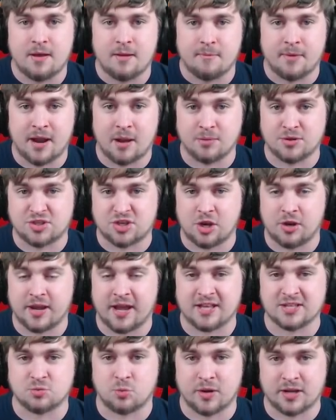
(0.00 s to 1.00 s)
But I'm going to show you
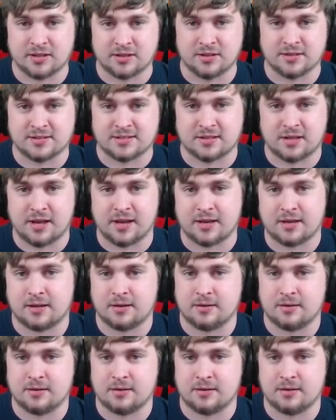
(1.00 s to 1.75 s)
guys what it looks like.